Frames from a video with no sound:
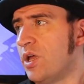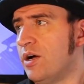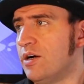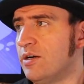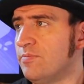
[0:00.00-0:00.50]

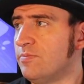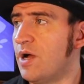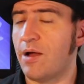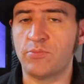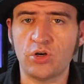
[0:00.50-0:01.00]
I'm
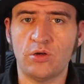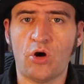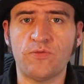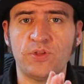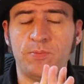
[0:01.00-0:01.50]
going
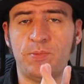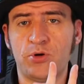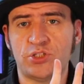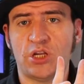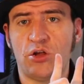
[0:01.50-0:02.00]
to hopefully be
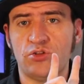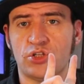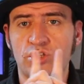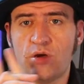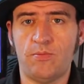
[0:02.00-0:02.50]
putting on
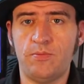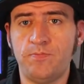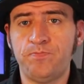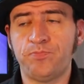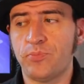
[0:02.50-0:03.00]
some